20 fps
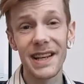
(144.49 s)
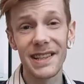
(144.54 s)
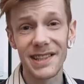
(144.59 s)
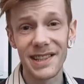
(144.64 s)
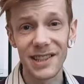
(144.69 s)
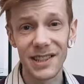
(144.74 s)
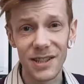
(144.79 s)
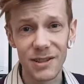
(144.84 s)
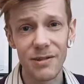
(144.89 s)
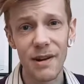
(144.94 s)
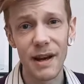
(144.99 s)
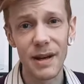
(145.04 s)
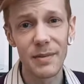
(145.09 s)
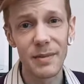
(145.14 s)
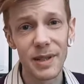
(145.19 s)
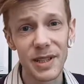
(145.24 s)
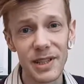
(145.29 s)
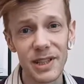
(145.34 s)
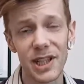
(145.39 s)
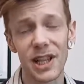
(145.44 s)
it's
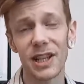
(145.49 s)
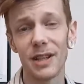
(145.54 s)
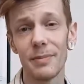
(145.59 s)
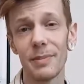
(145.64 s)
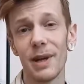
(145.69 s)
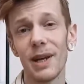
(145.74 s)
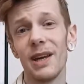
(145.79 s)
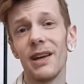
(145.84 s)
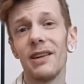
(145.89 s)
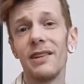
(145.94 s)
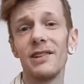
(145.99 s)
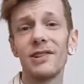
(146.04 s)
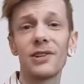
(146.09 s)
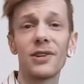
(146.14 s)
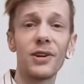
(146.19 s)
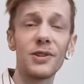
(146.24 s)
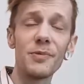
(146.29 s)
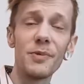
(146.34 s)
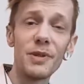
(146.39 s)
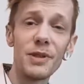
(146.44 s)
incredibly cheap. This
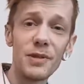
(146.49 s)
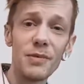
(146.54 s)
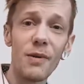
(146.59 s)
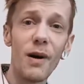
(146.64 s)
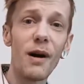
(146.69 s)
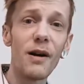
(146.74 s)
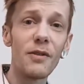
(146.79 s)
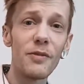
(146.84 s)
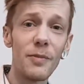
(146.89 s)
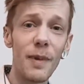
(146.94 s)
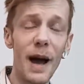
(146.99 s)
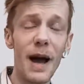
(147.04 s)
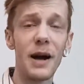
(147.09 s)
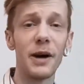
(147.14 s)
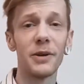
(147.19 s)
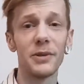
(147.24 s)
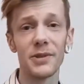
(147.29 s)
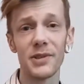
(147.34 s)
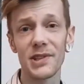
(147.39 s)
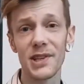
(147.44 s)
cost me 12
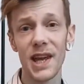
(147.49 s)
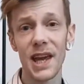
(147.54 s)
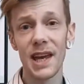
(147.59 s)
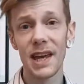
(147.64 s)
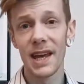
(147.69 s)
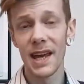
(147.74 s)
pounds.